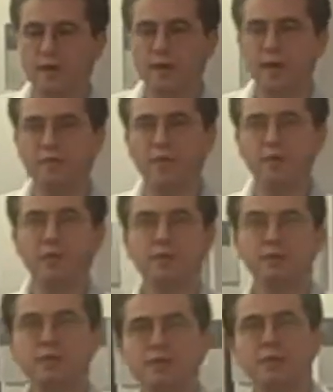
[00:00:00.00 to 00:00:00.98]
I found
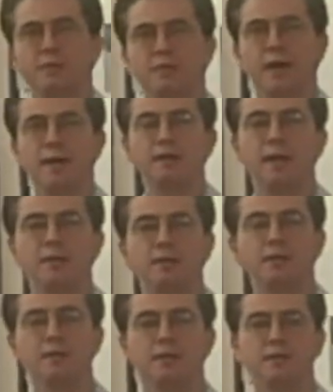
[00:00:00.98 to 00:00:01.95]
interesting the fact
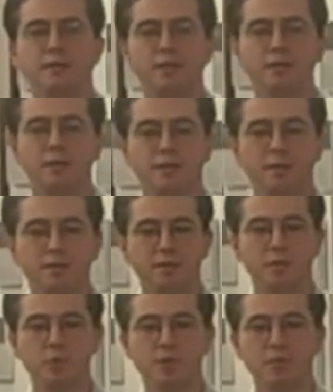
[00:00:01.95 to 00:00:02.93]
that
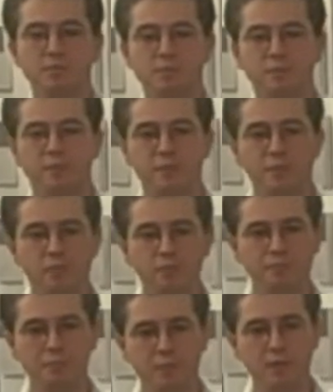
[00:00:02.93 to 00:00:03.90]
there was a
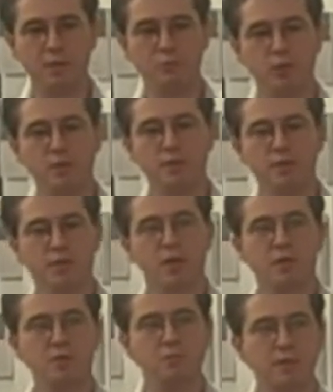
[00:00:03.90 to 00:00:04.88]
pretty important
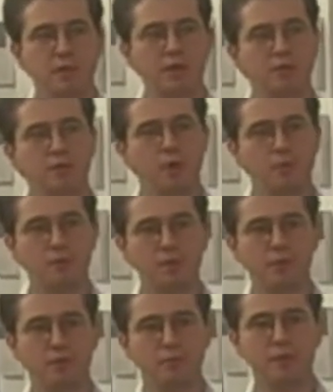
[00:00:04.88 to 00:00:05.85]
discussion missing from
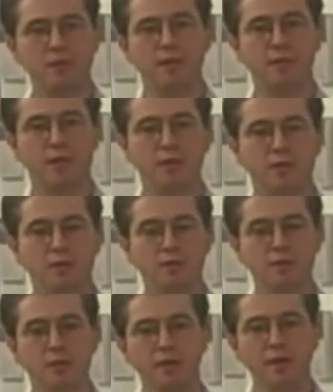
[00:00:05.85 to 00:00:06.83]
today's sessions.